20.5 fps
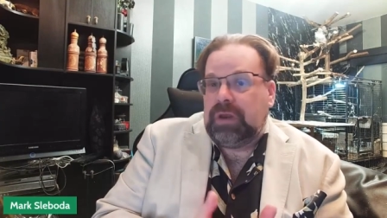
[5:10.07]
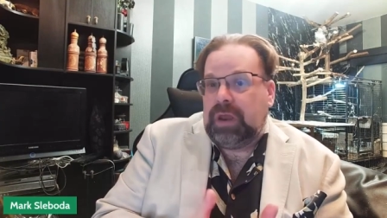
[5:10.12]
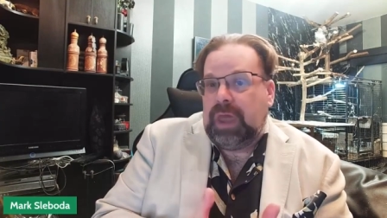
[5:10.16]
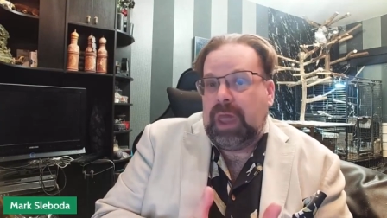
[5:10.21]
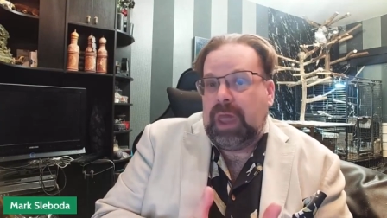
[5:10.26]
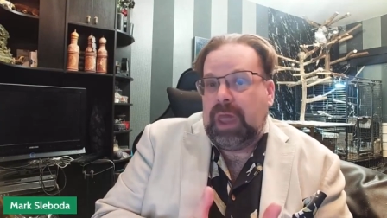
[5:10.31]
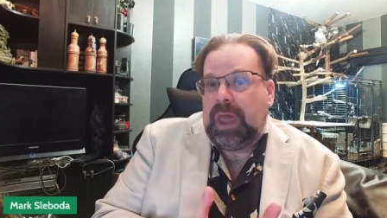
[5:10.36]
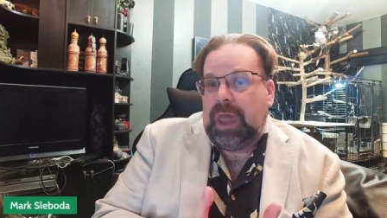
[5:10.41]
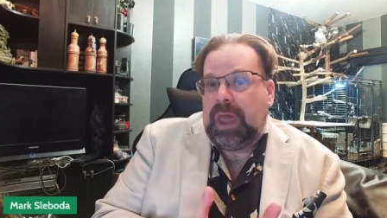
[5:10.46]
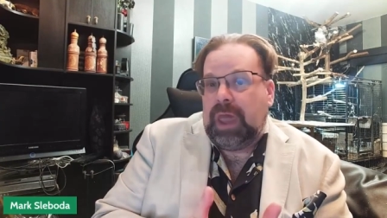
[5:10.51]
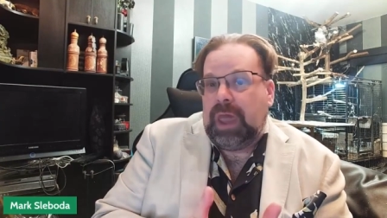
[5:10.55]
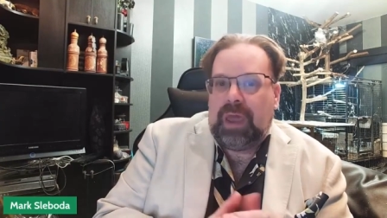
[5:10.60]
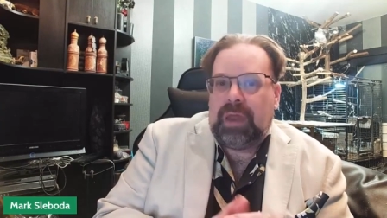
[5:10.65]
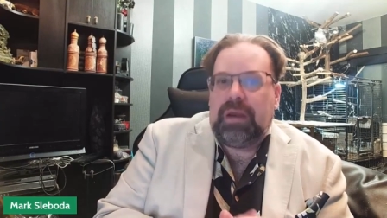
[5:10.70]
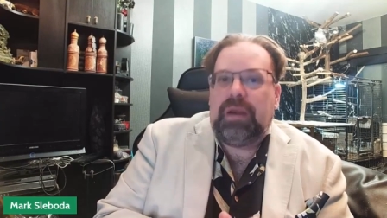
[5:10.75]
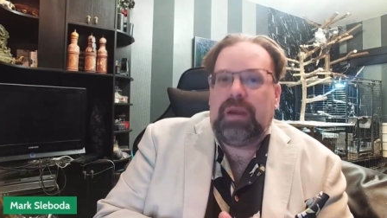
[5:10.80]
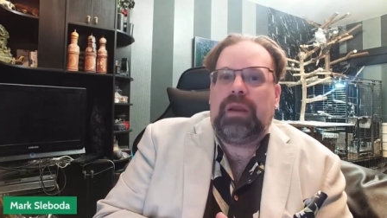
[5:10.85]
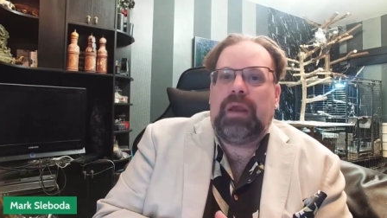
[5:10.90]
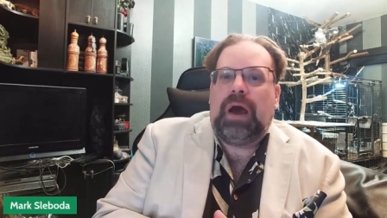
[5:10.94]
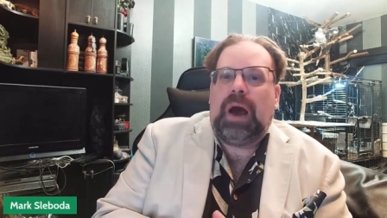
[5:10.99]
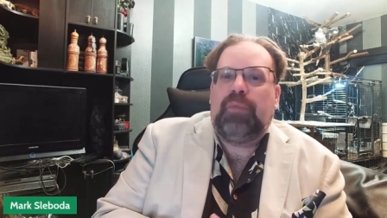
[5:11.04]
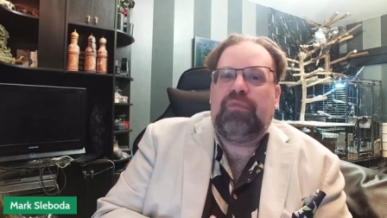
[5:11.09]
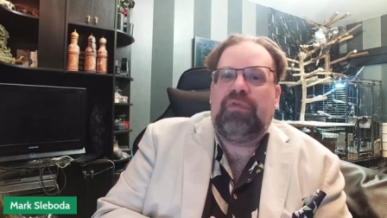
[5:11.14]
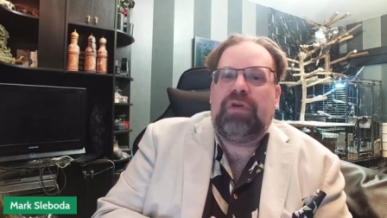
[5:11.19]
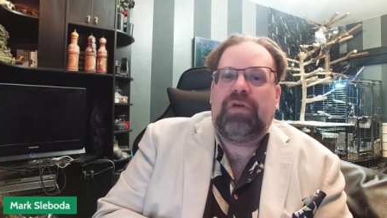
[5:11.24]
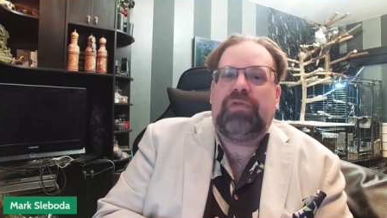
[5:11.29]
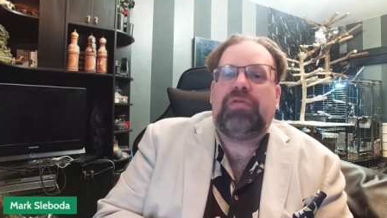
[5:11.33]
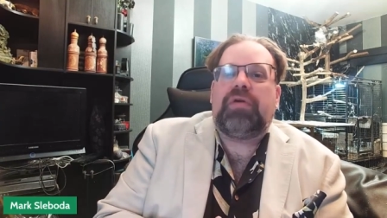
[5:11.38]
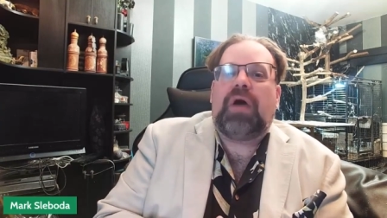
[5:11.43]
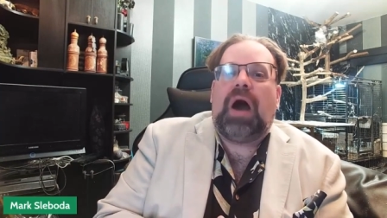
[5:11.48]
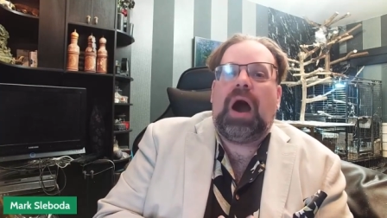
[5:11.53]
and, and in
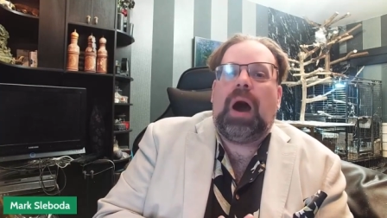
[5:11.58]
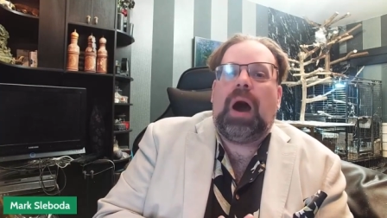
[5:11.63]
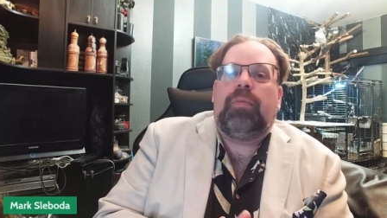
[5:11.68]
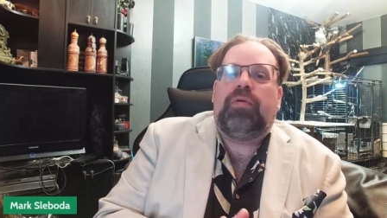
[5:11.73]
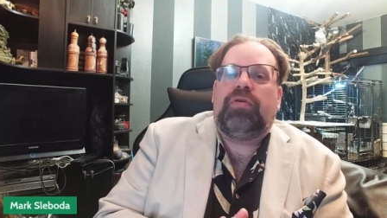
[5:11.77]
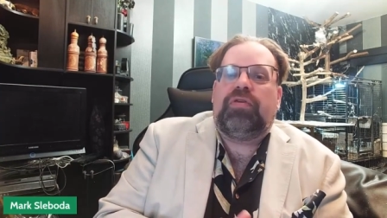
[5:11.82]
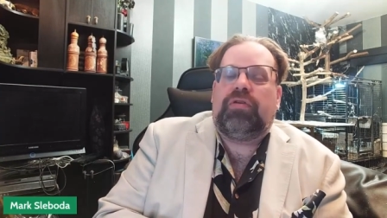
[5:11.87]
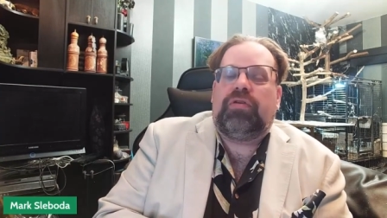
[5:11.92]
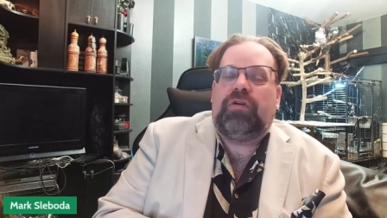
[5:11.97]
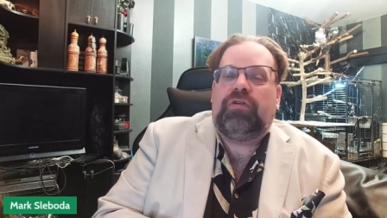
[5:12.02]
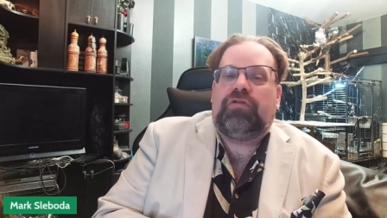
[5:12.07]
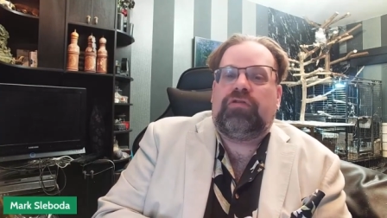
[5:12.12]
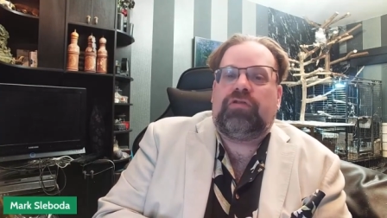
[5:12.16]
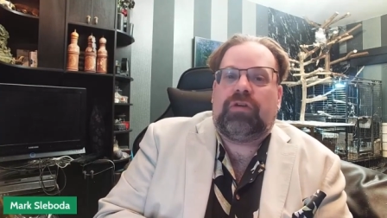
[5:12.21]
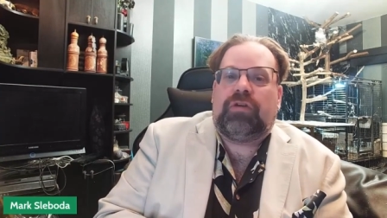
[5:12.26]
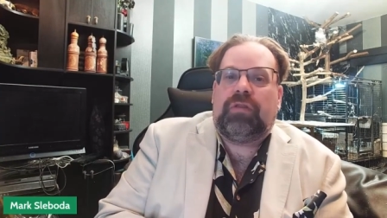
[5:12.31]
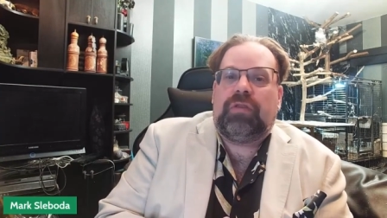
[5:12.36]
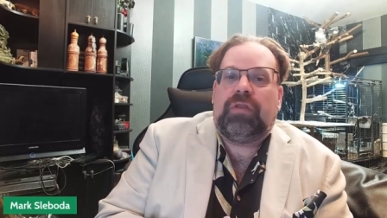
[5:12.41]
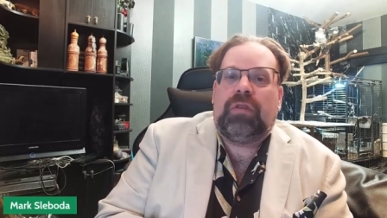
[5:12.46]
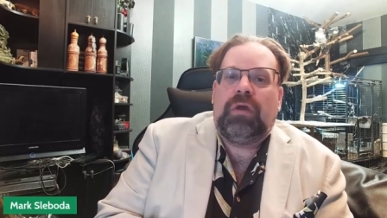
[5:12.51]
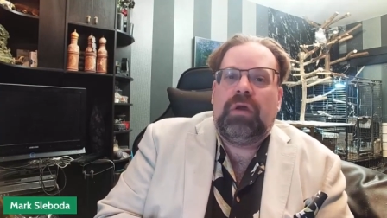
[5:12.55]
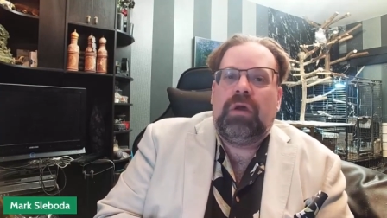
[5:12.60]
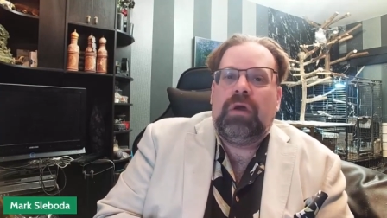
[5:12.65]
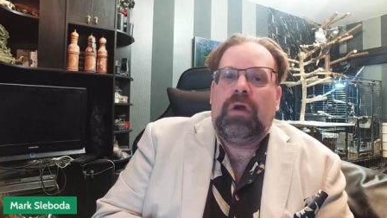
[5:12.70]
obvious opposition